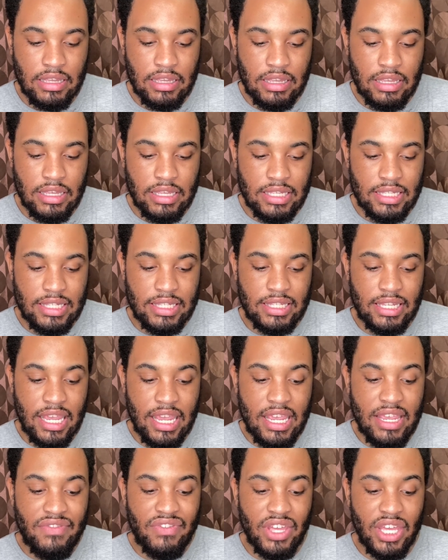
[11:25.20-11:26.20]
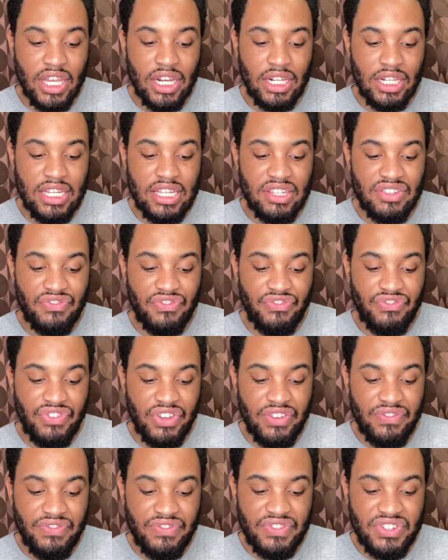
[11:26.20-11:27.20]
save at least
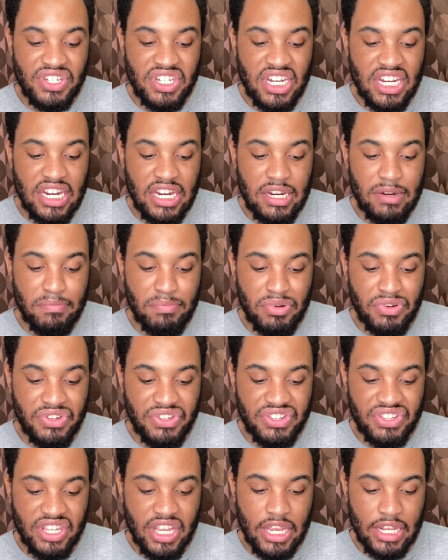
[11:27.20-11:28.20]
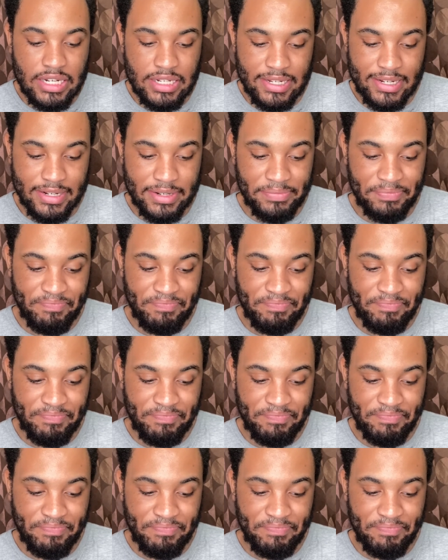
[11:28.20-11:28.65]
15%